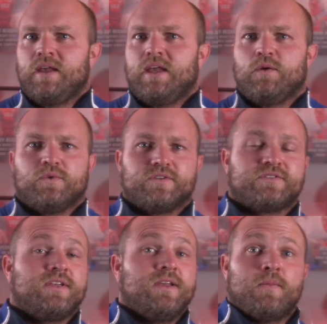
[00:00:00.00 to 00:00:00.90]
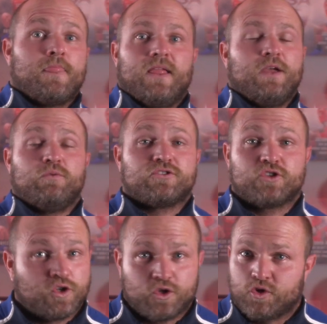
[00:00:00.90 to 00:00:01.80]
it was it was
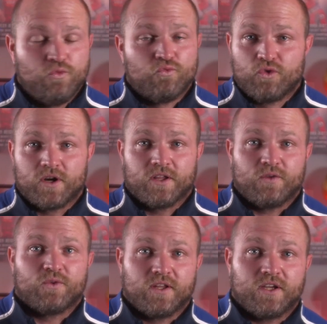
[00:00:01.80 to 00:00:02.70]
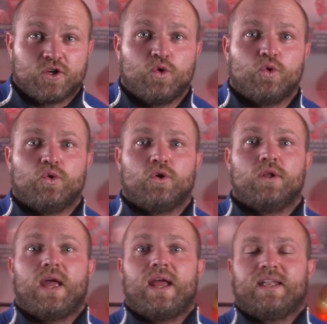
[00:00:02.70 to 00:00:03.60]
really really
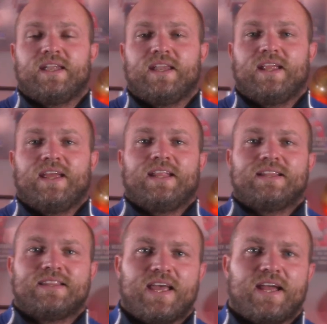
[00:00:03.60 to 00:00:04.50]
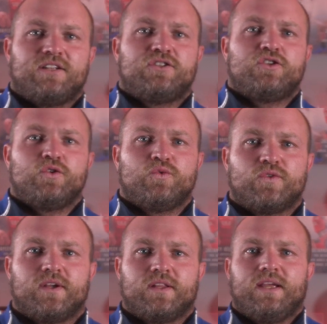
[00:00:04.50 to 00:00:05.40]
cool and it led to
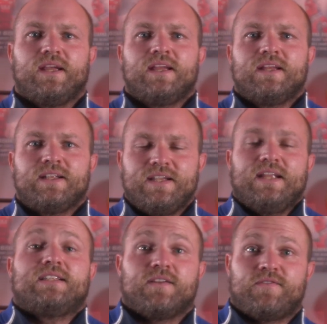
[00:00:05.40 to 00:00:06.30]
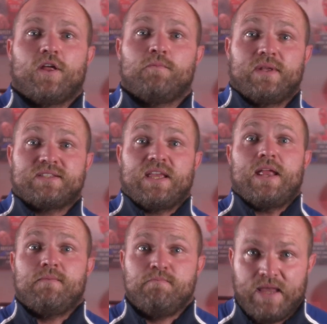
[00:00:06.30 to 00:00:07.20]
really neat developments
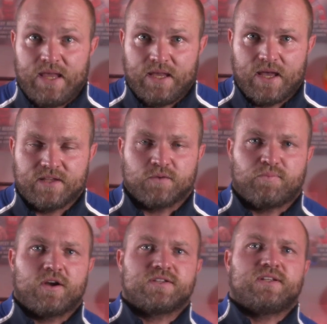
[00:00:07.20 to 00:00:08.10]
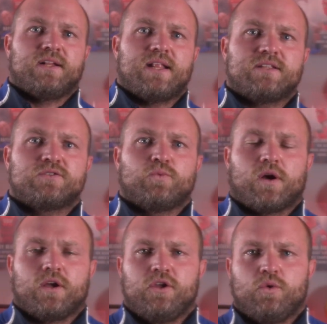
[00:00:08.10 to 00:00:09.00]
in me as a person and that's
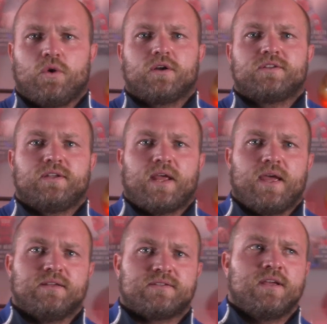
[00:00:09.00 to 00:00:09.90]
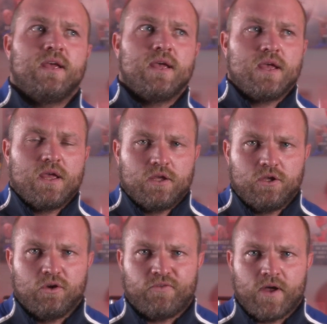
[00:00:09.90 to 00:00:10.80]
where you are today is
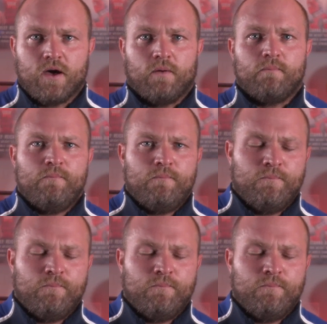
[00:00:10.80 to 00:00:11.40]
you've helped